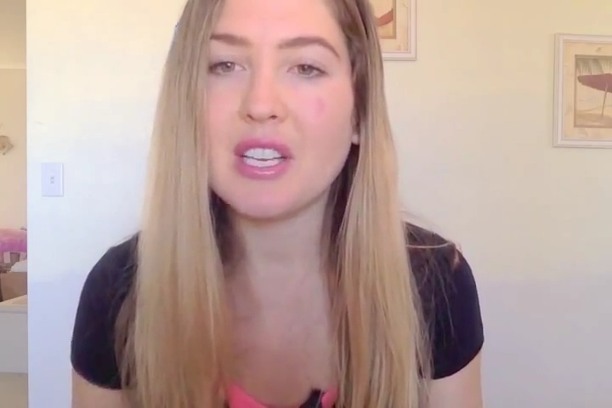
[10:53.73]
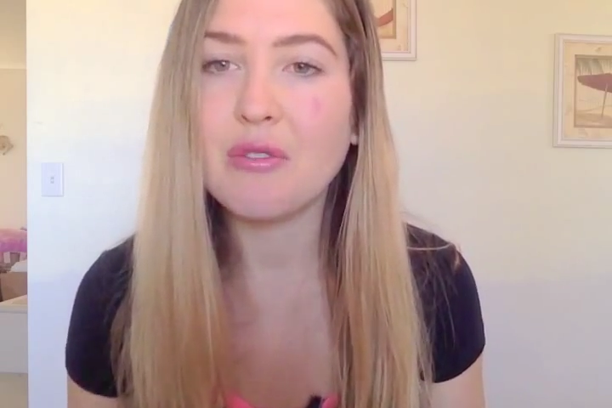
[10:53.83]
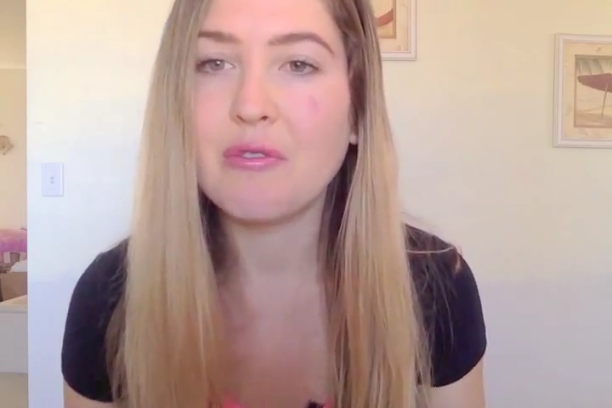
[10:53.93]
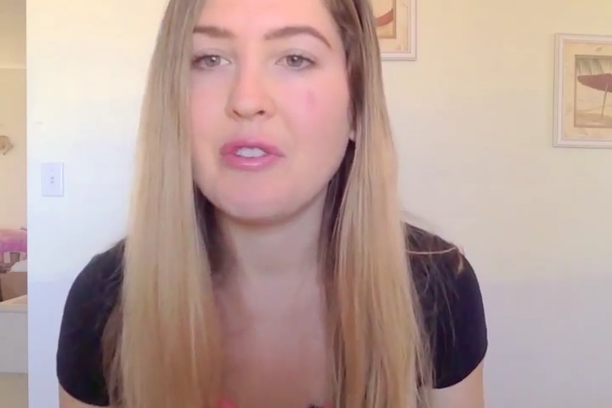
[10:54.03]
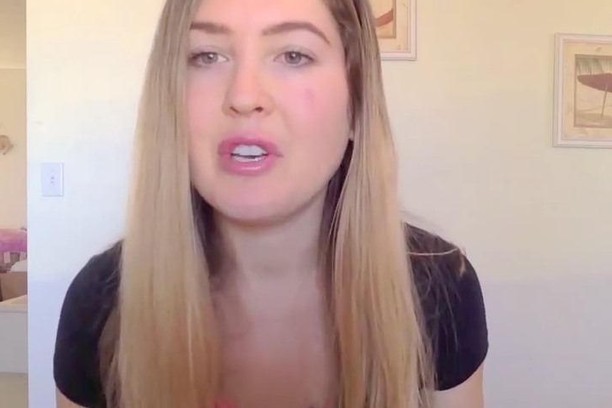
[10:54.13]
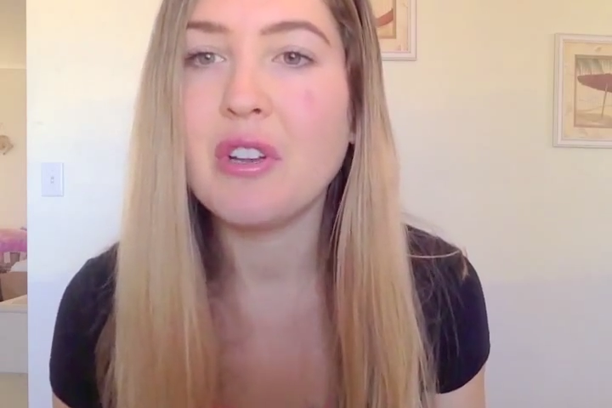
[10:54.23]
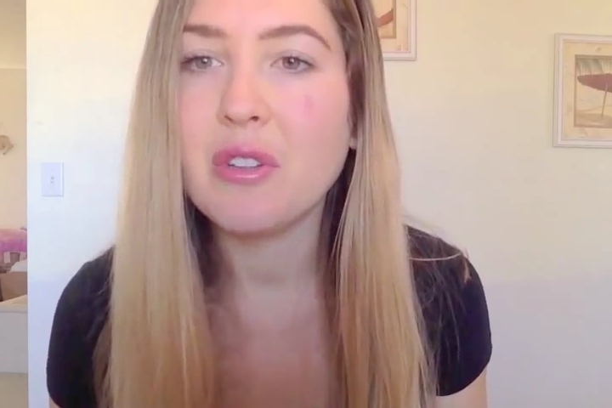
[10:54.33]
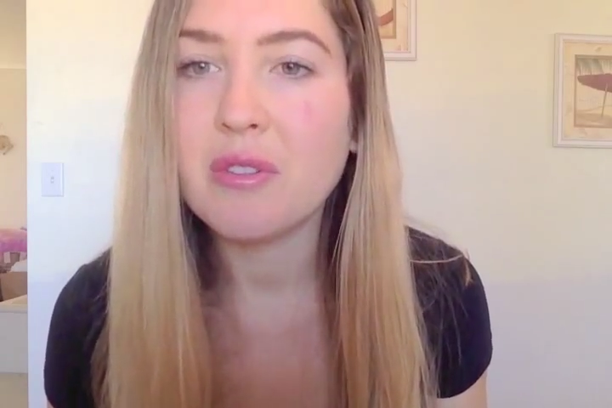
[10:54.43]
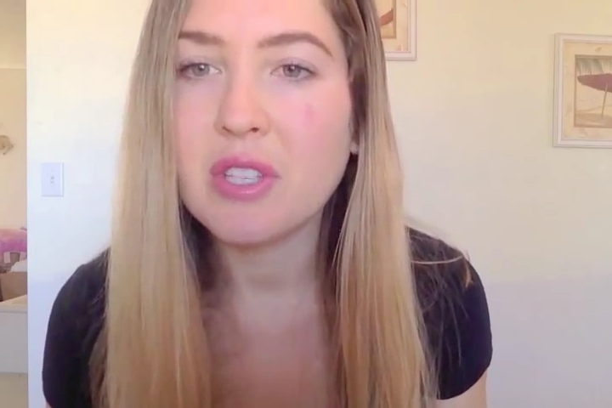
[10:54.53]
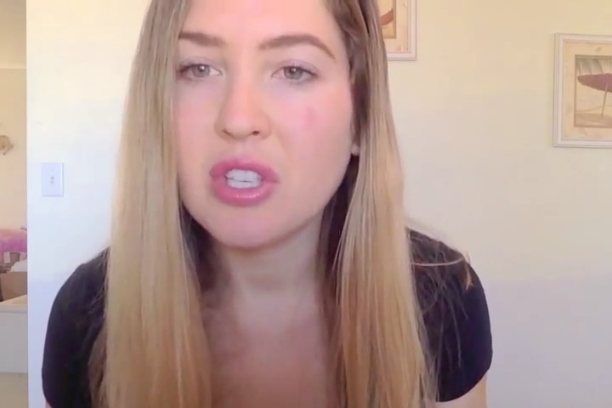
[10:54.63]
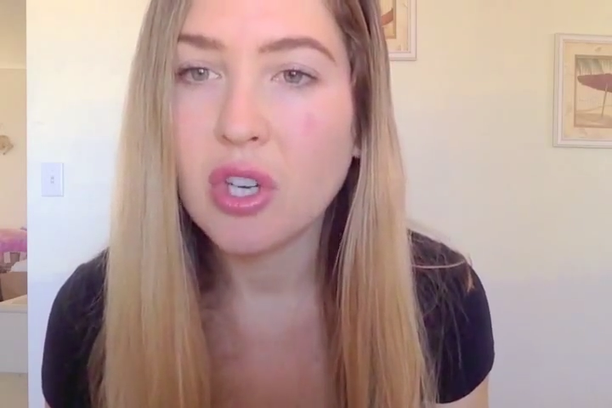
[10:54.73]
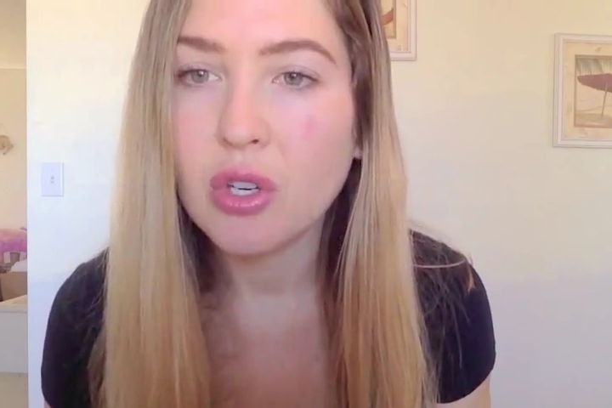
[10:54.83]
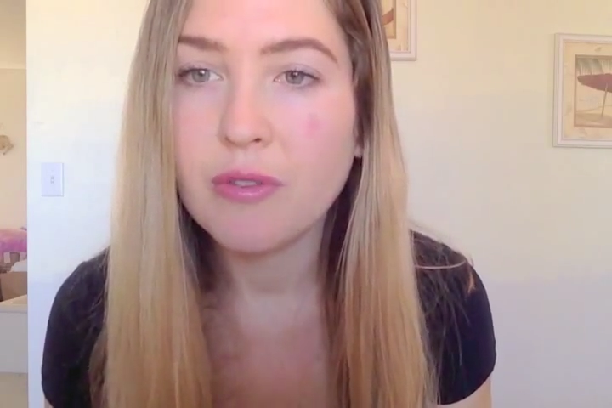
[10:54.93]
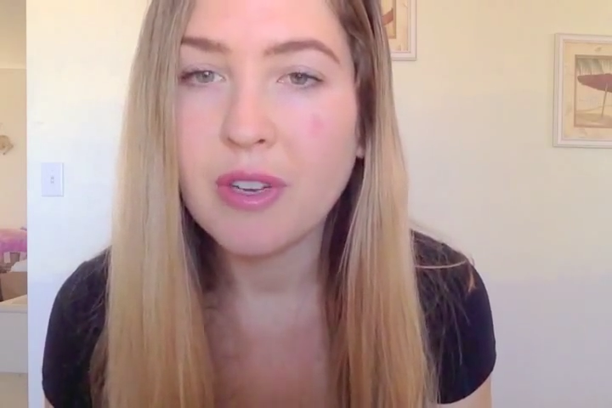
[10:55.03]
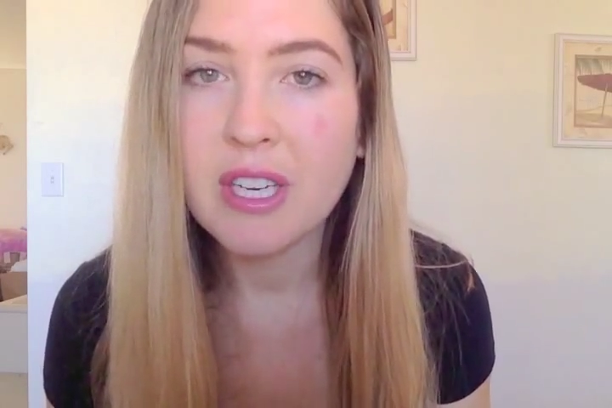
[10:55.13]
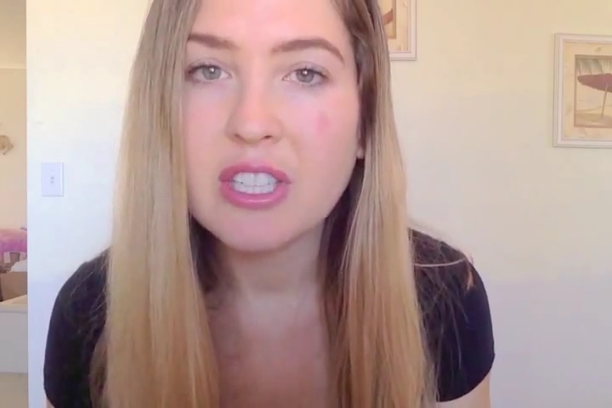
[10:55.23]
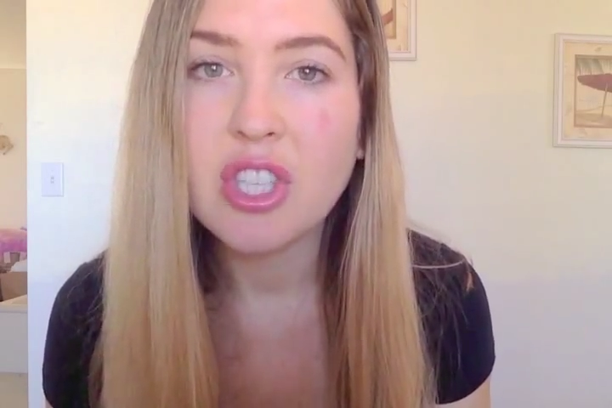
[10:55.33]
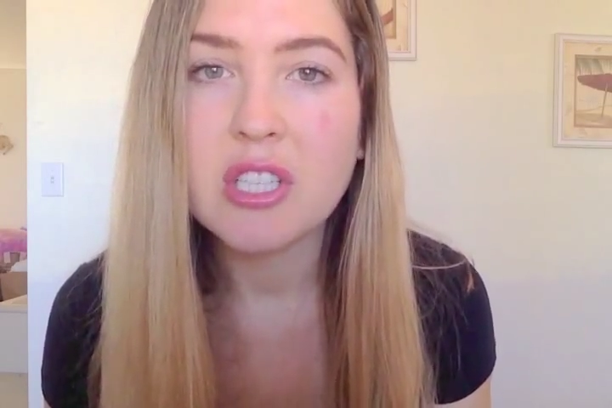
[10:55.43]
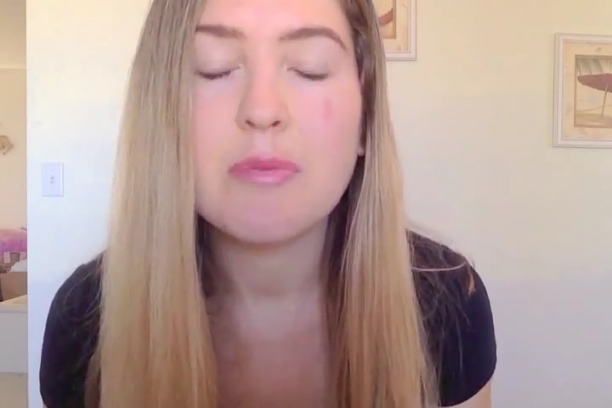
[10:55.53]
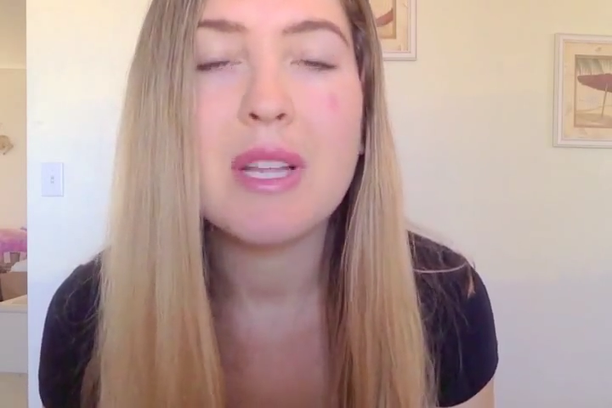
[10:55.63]
you feel you're very
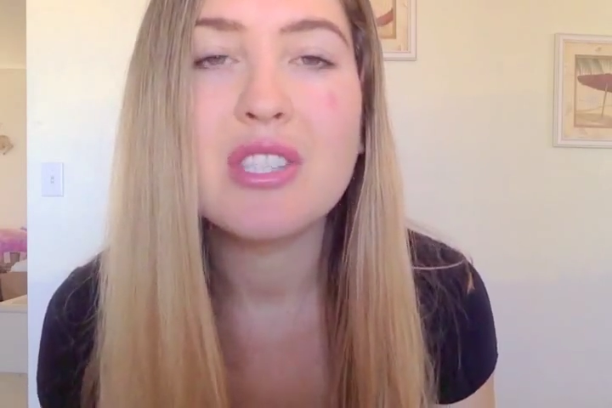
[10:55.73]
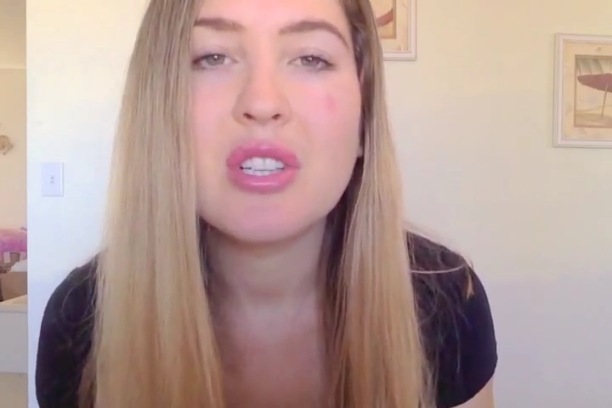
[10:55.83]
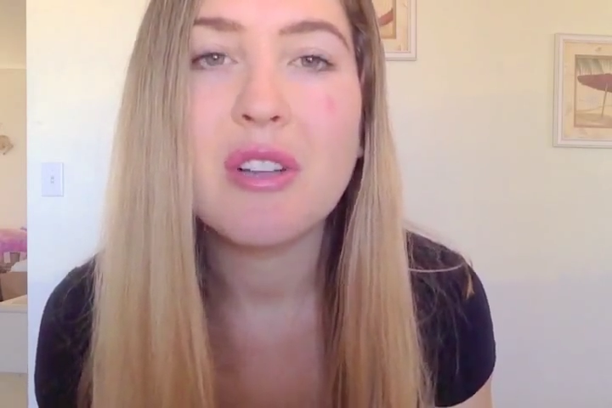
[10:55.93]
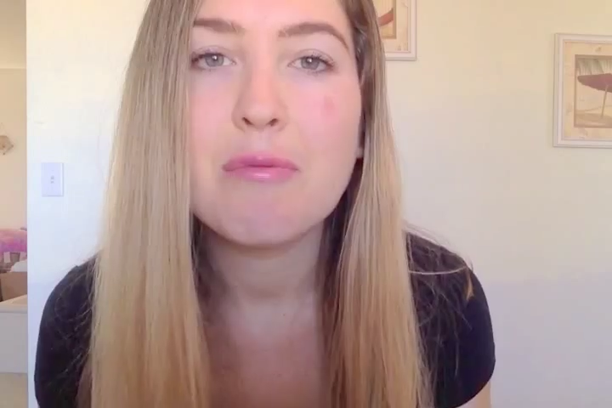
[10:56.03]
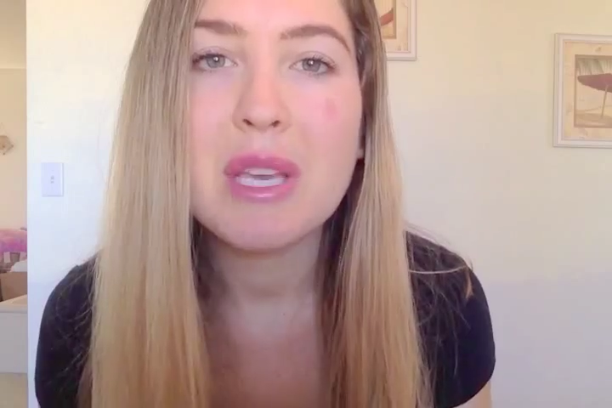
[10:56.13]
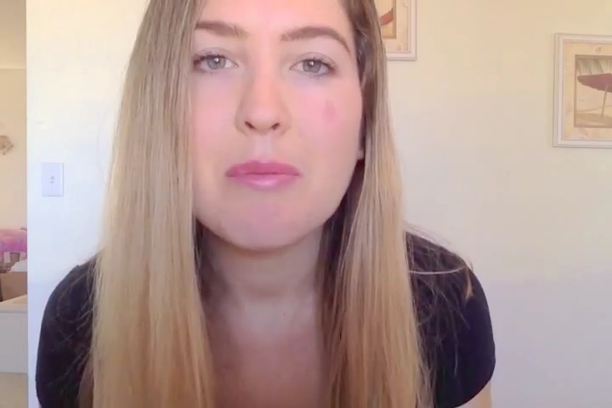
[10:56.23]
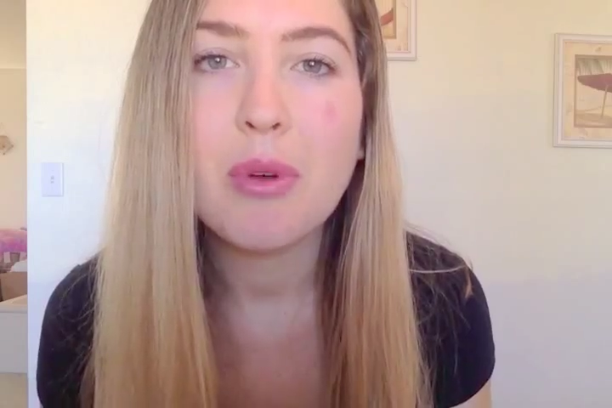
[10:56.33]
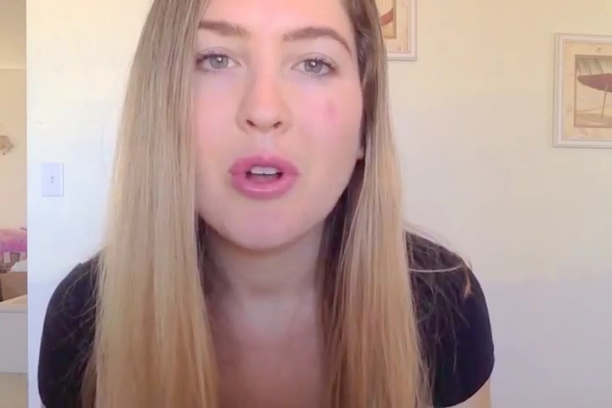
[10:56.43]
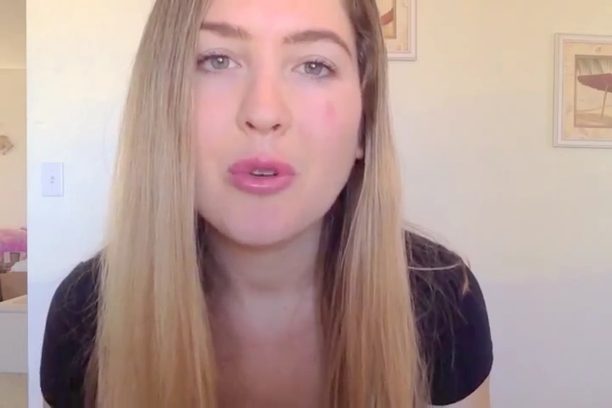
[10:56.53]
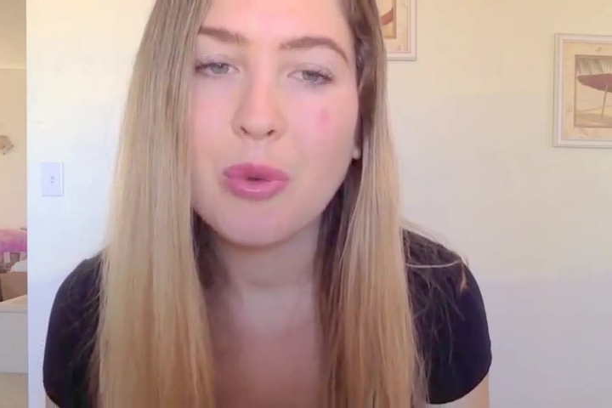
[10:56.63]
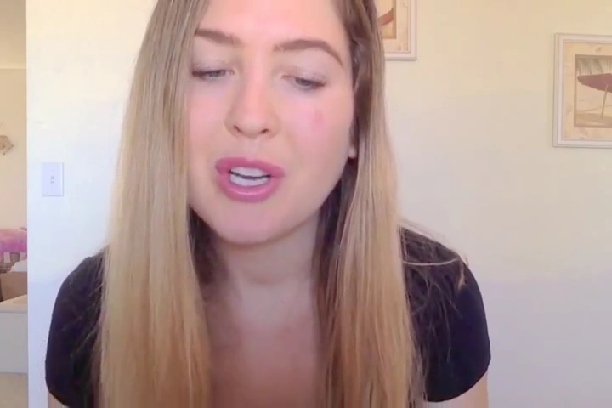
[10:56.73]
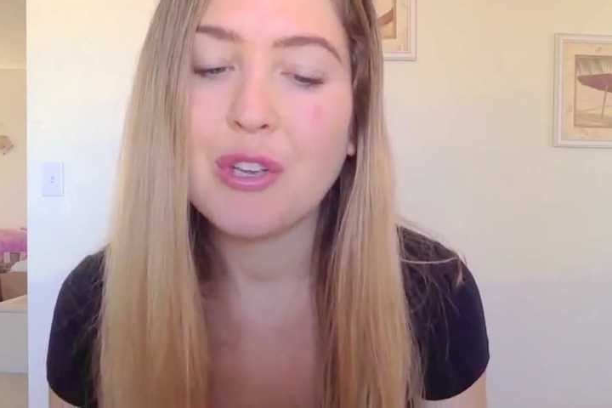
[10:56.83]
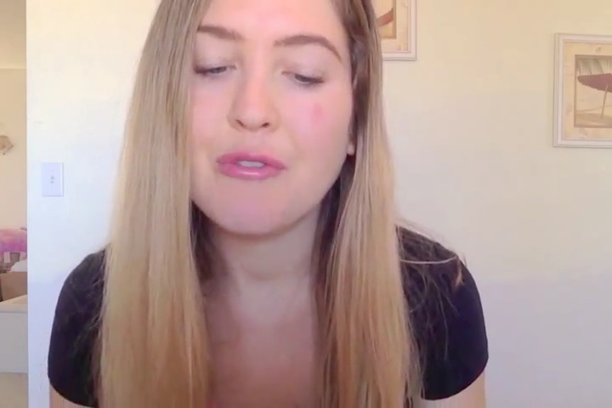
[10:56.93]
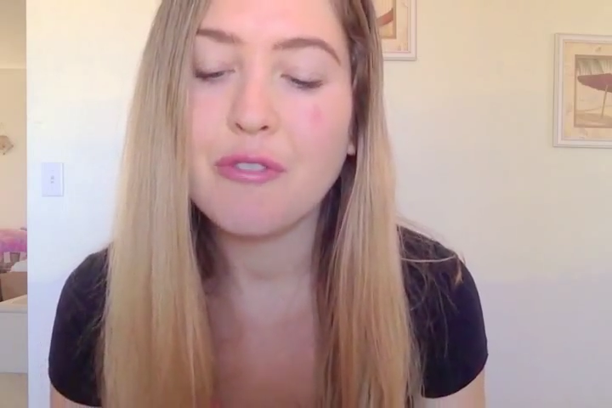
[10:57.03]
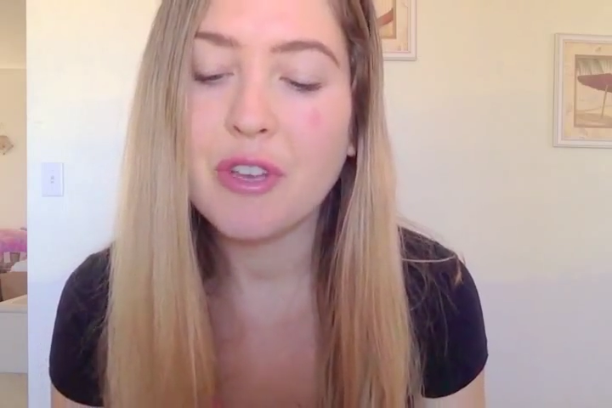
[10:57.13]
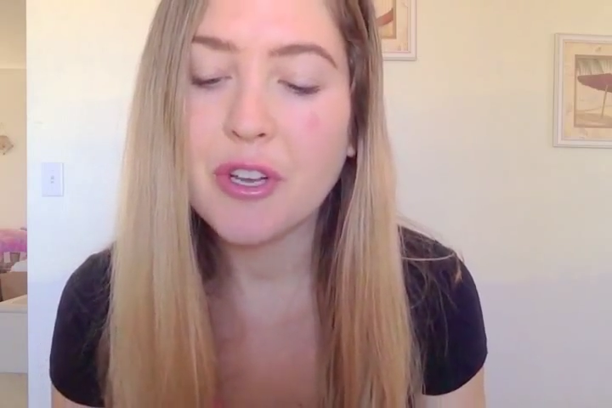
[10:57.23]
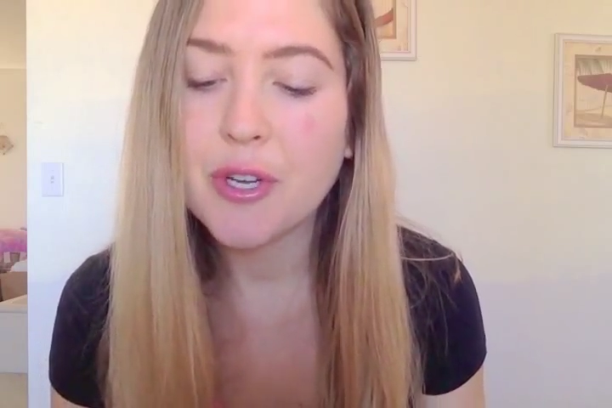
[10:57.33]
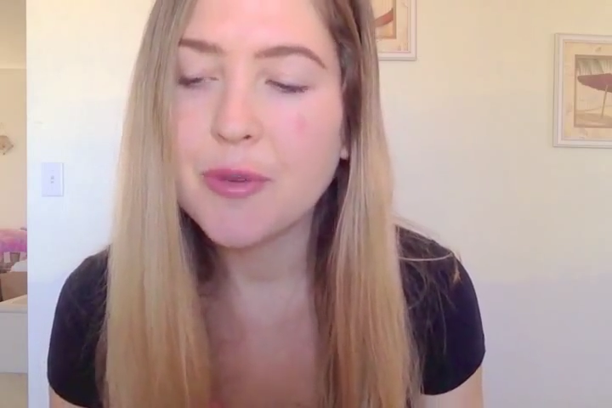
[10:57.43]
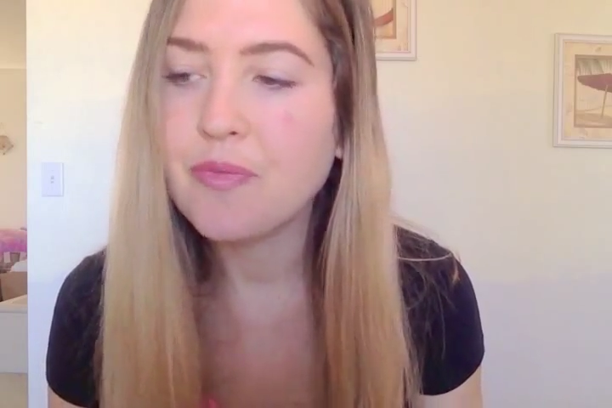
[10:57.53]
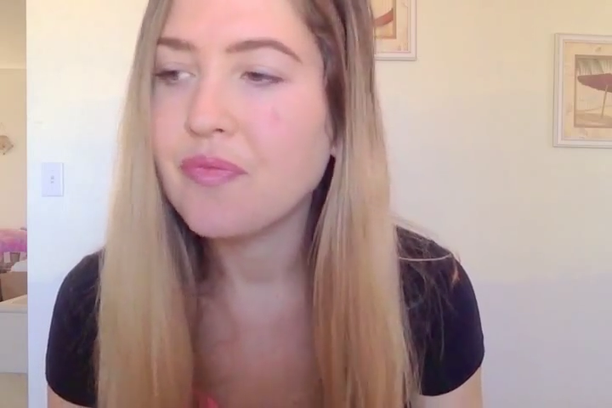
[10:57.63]
judgmental of people, where you
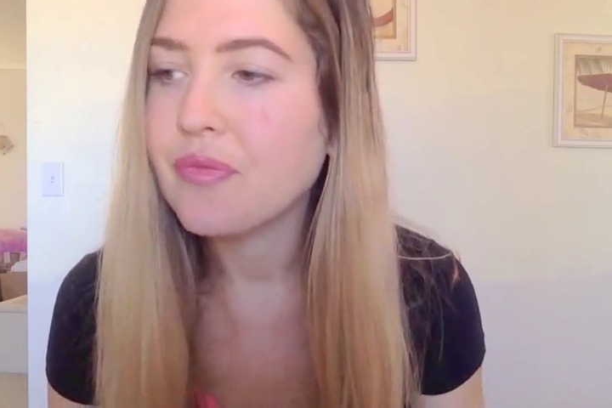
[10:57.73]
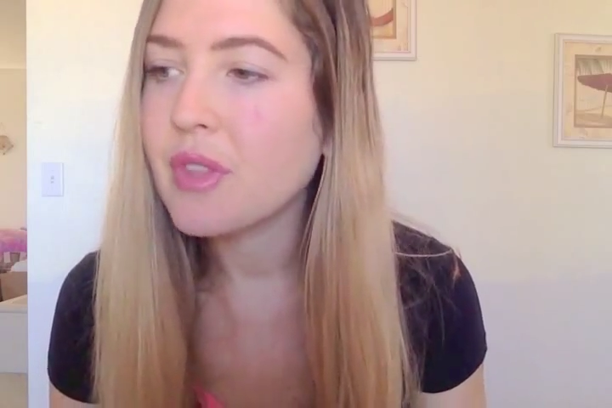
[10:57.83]
feel